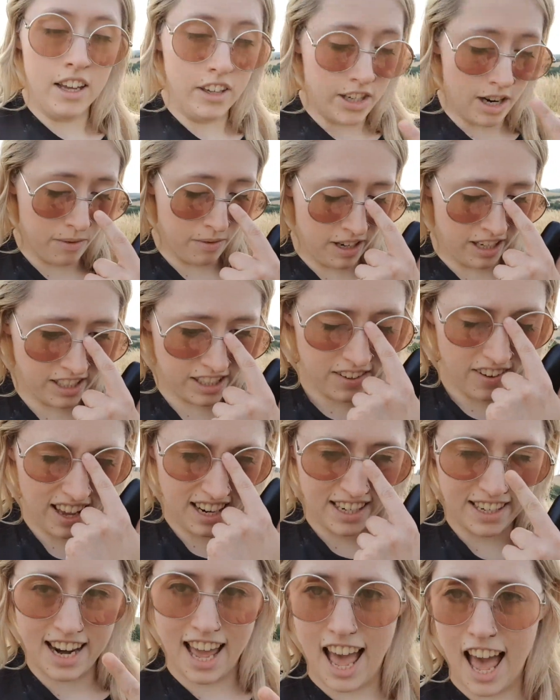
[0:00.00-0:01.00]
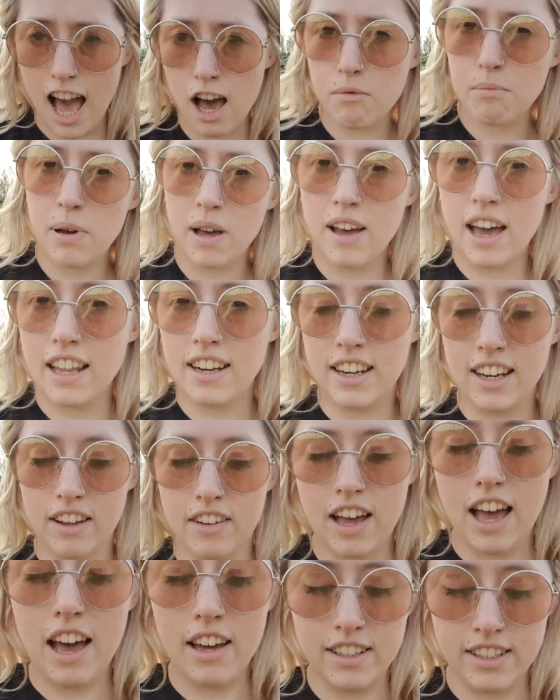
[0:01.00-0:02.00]
Generally, because I've had a nap, had
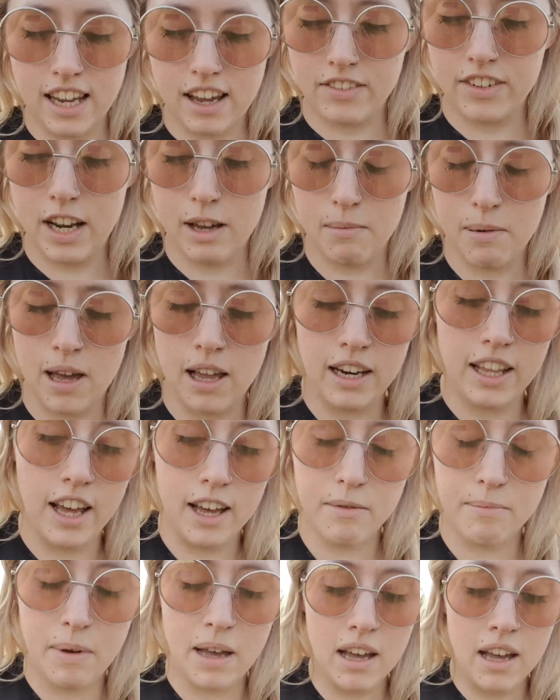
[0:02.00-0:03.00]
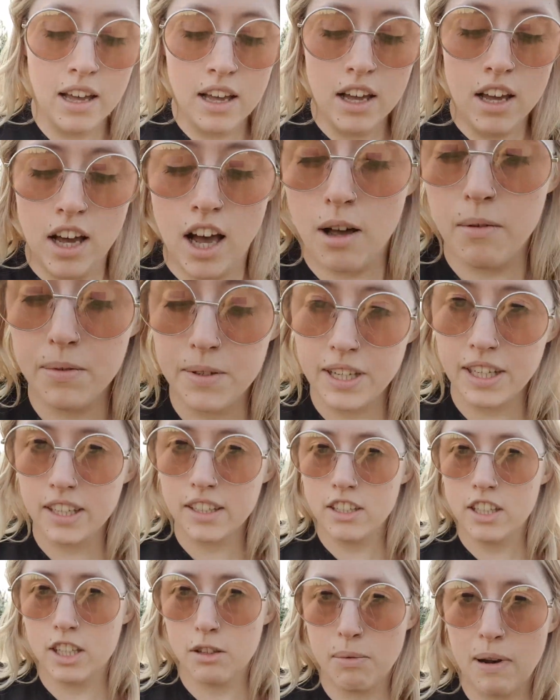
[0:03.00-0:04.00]
to have a nap earlier, but I'm sticking
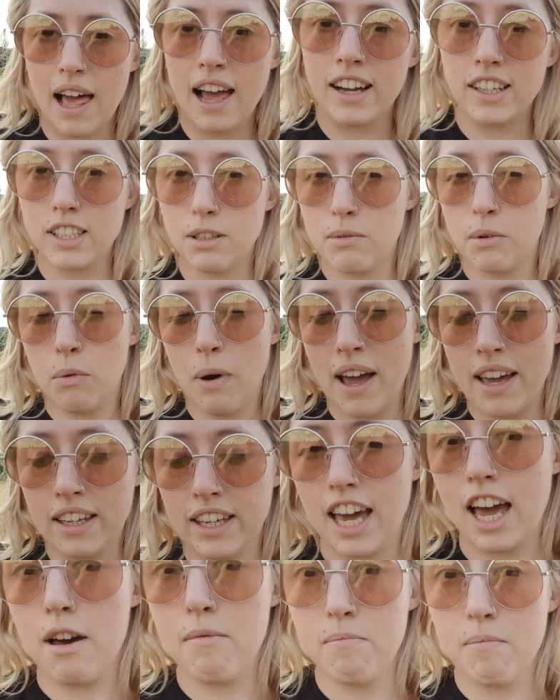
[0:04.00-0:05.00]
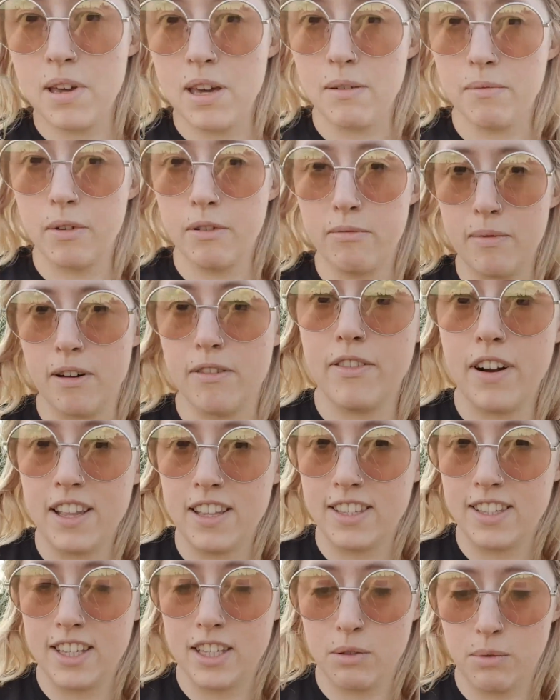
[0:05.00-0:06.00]
to the plan because I'm away camping with my
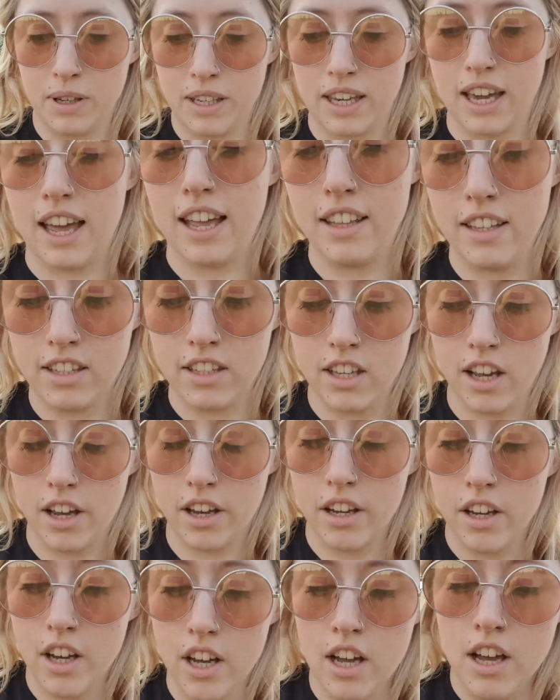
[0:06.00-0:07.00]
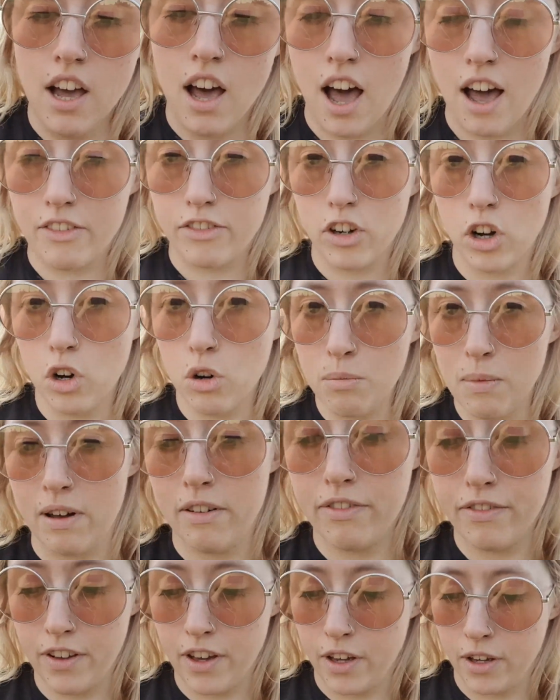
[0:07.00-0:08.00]
friends this weekend. So I've got all my
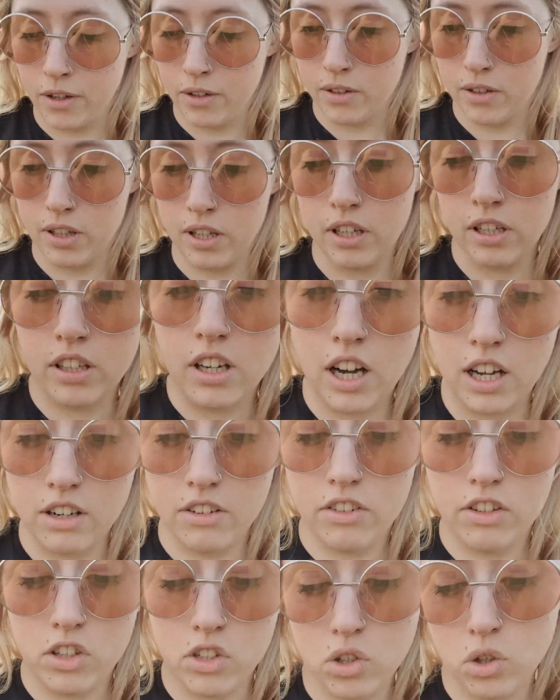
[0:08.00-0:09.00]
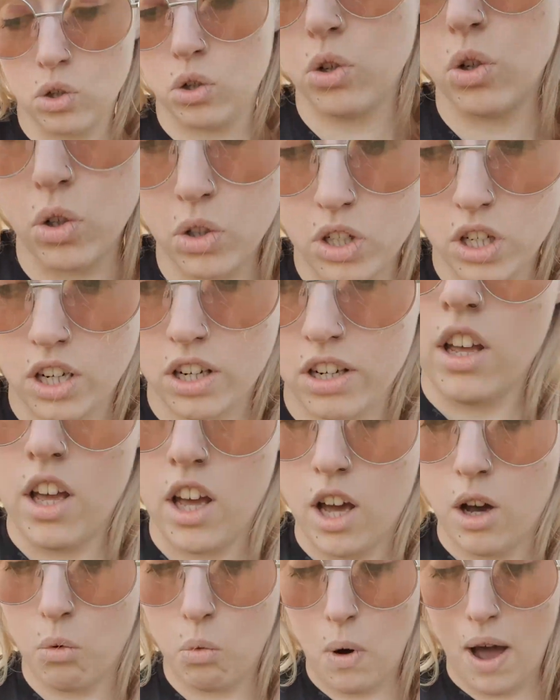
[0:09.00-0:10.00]
food kind of stored
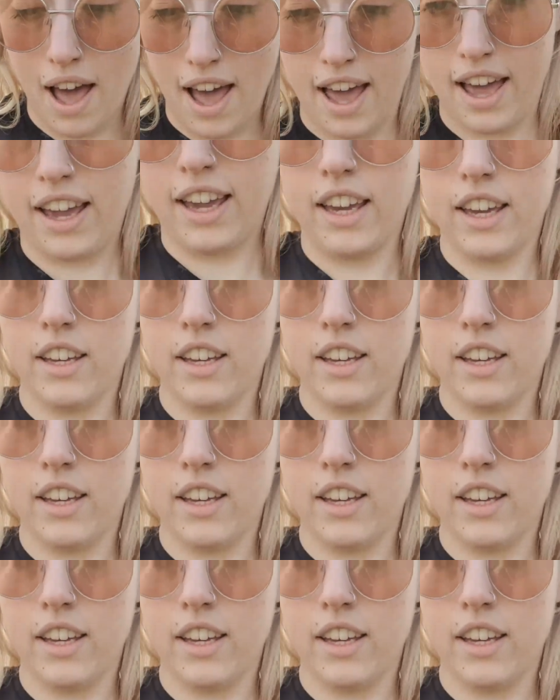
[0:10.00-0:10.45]
away.